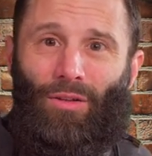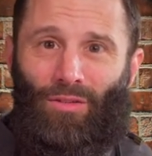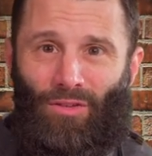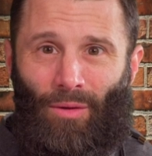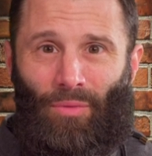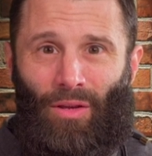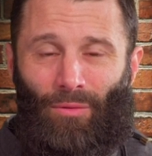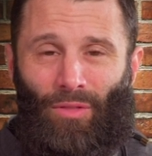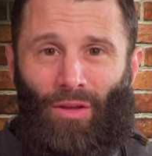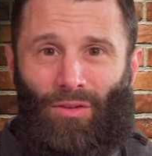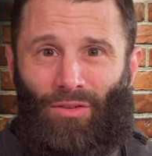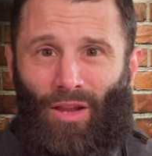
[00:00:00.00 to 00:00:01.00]
Something
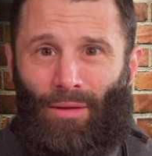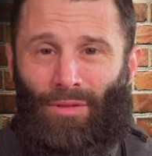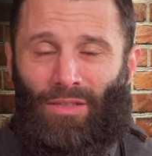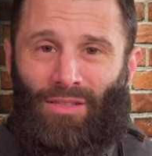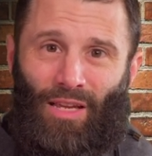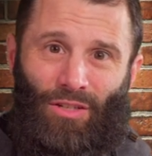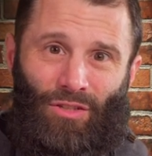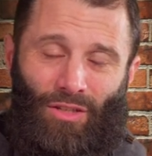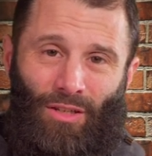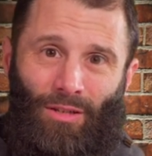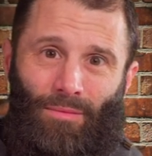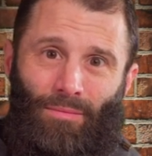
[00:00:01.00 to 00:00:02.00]
with good
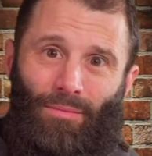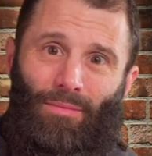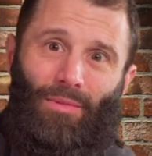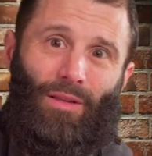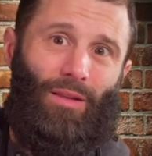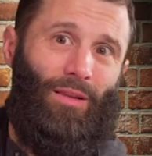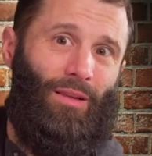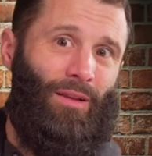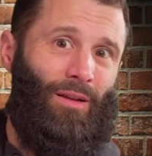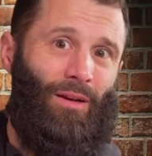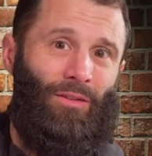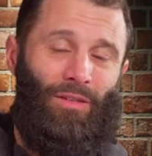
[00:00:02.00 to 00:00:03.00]
stabilization, you
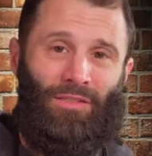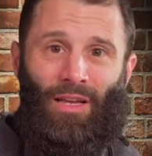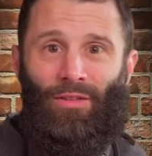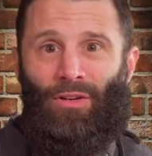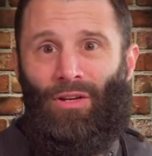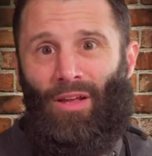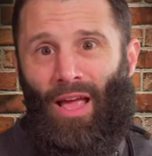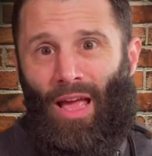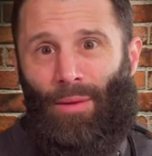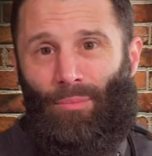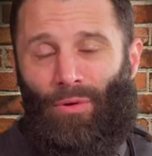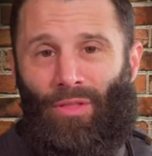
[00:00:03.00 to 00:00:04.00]
know, does it have a good
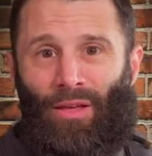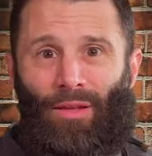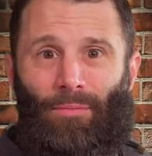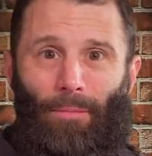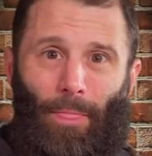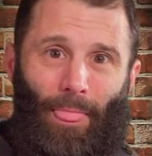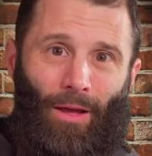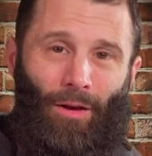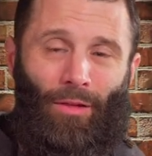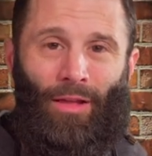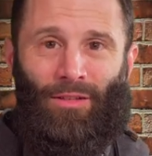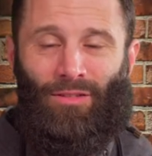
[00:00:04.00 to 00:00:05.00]
app with it,
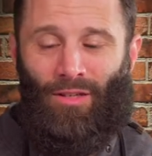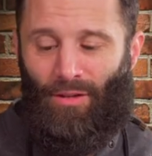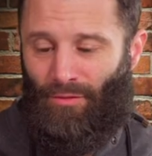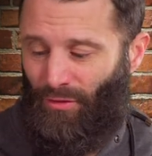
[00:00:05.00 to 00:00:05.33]
all that stuff.